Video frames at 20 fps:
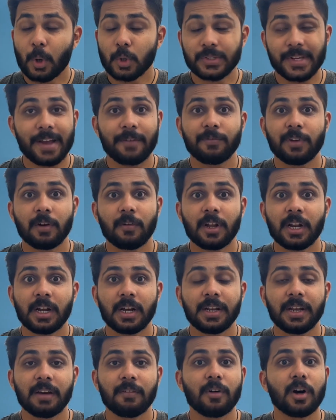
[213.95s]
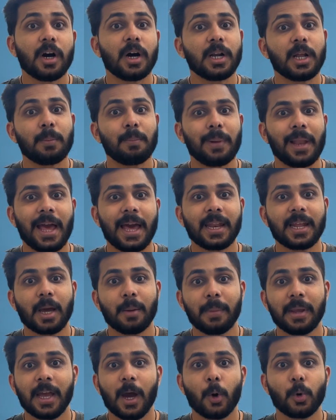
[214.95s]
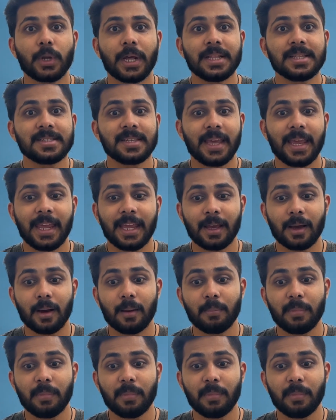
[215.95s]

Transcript: I've never heard a player coming out and saying